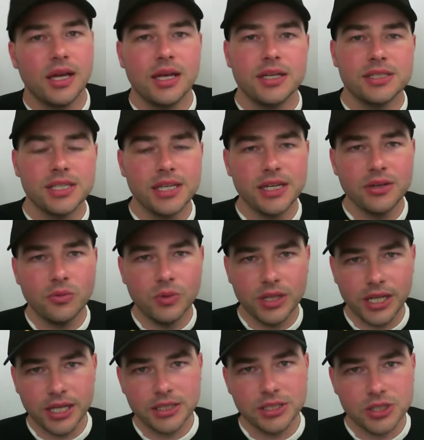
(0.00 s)
See, when
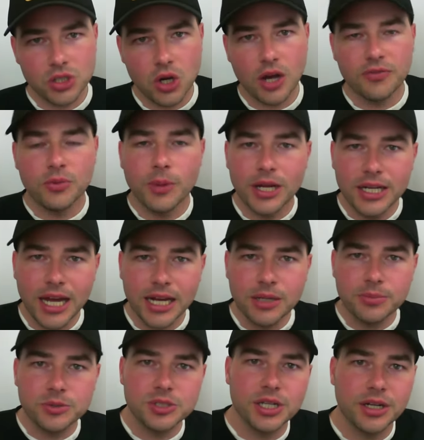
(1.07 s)
the engine's off, about
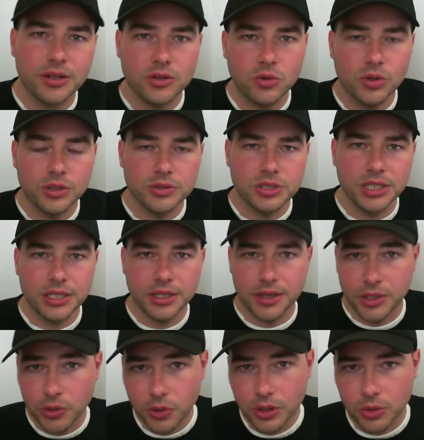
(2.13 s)
90% of the oil's sitting in
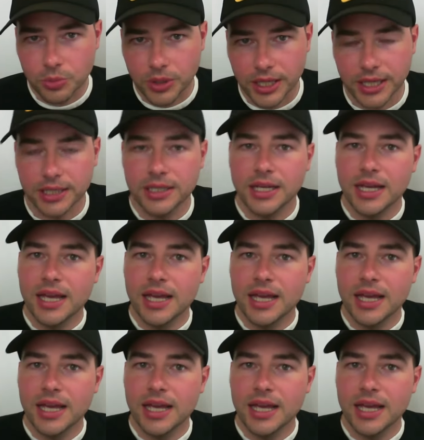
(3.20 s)
the oil pan,